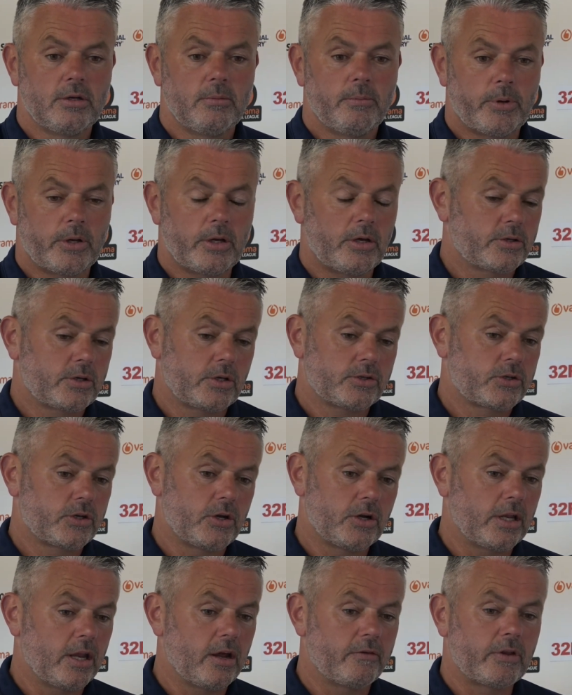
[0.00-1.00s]
But
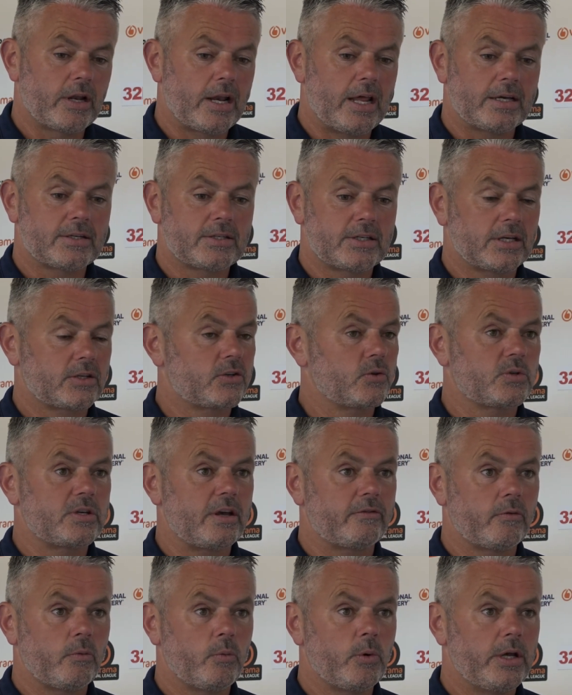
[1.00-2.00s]
certainly over the last 6 or
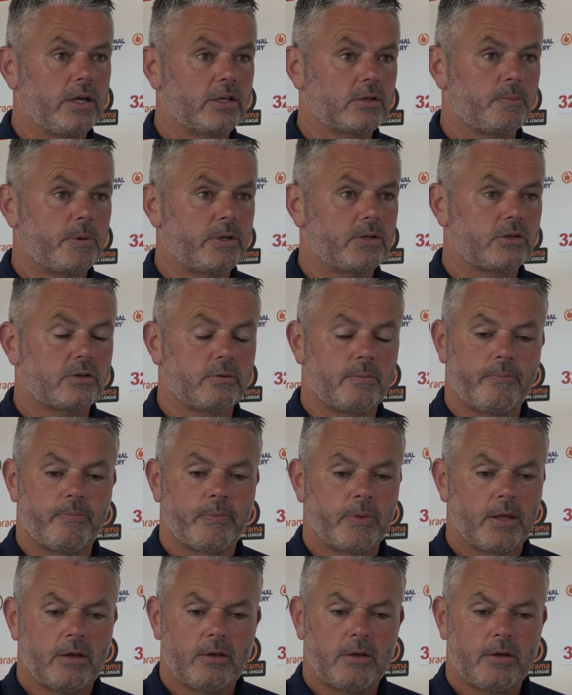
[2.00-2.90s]
7 weeks, been some